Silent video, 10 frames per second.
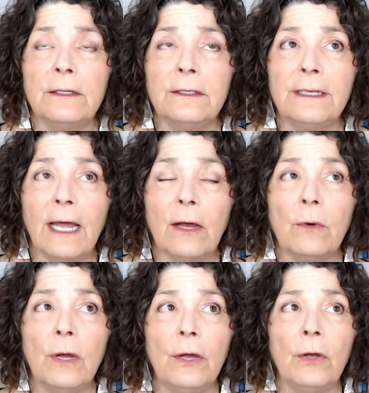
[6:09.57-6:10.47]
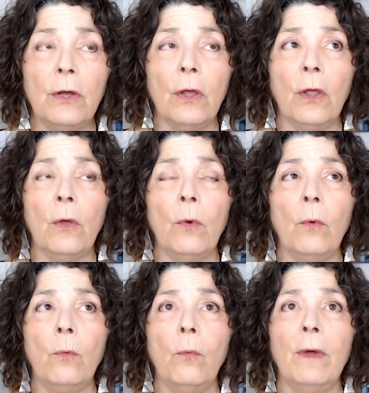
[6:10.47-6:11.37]
Now,
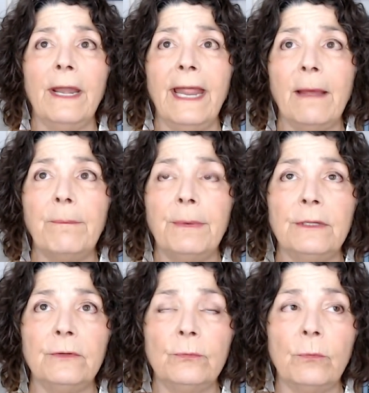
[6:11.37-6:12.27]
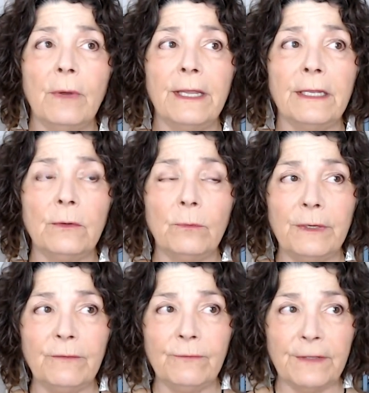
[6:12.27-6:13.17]
what happens when
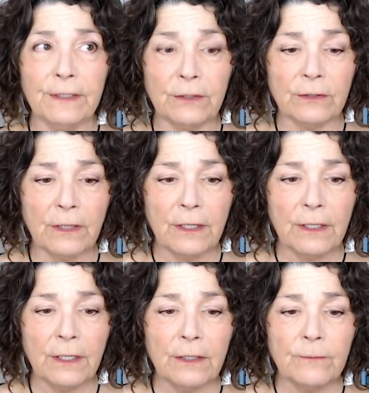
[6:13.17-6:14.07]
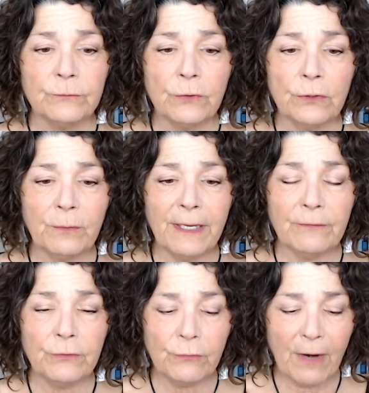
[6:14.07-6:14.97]
we feel we
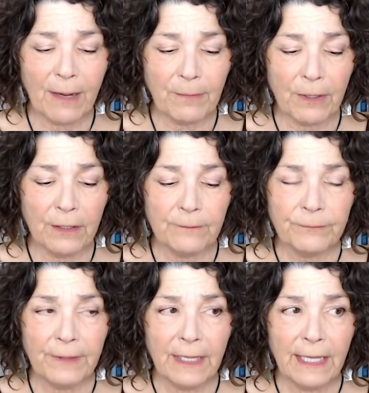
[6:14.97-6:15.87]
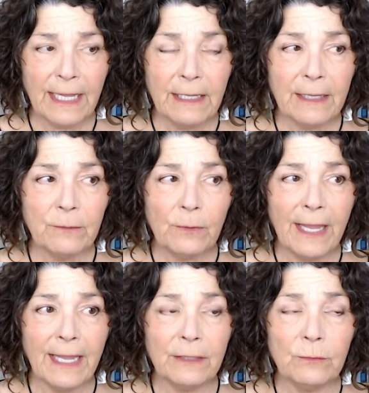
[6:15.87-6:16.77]
have trauma
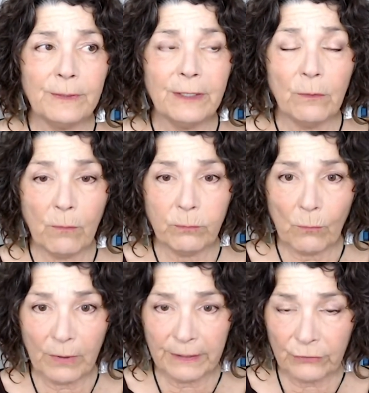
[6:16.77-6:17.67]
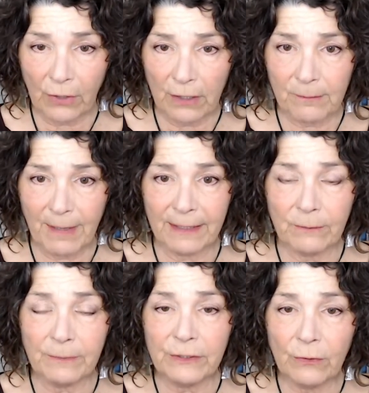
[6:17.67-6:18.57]
and we don't want to talk about
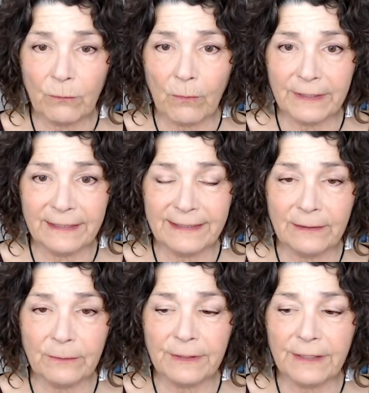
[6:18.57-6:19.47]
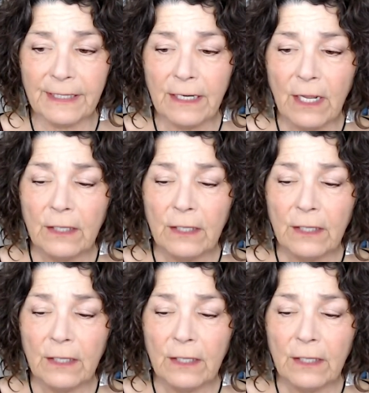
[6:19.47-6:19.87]
it, we don't want to deal with it?